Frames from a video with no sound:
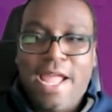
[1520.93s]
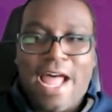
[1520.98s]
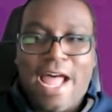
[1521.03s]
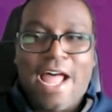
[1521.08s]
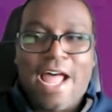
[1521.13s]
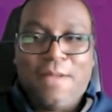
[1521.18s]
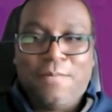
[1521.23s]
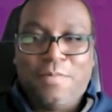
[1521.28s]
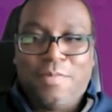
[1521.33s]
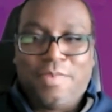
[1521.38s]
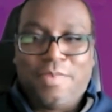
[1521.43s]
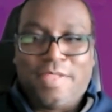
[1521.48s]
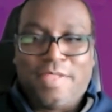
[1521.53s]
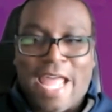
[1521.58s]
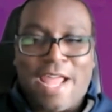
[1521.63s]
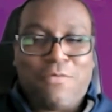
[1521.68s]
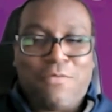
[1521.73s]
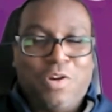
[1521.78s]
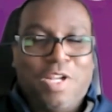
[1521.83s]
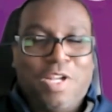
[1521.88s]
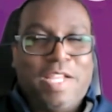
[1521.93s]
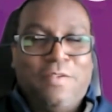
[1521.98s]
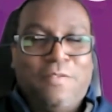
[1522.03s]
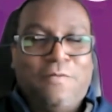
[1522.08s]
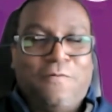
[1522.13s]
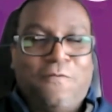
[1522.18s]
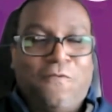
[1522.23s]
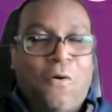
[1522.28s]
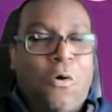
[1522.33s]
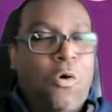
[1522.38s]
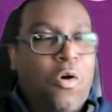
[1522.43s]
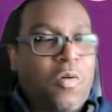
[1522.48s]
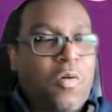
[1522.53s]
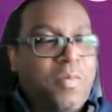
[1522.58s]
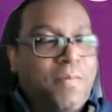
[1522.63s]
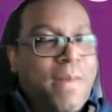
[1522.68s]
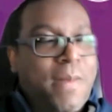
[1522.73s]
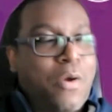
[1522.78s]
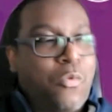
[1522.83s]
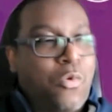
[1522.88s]
That really
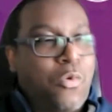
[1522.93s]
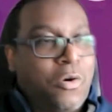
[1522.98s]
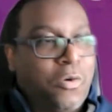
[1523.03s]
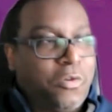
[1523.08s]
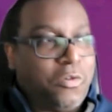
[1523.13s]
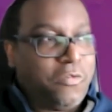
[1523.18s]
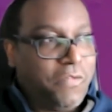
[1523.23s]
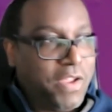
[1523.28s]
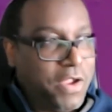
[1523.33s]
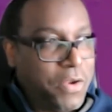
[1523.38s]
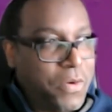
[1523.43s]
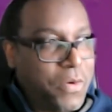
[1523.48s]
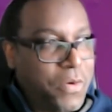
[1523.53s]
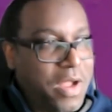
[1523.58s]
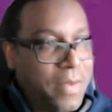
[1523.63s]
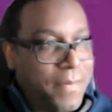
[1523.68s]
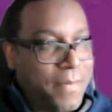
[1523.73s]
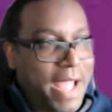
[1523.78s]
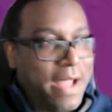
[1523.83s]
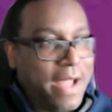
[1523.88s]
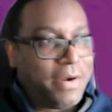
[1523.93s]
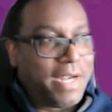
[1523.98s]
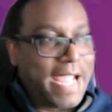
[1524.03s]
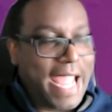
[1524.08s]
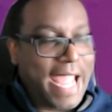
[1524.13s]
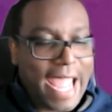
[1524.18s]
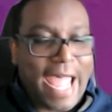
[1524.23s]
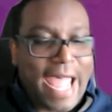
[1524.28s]
formed my worldview about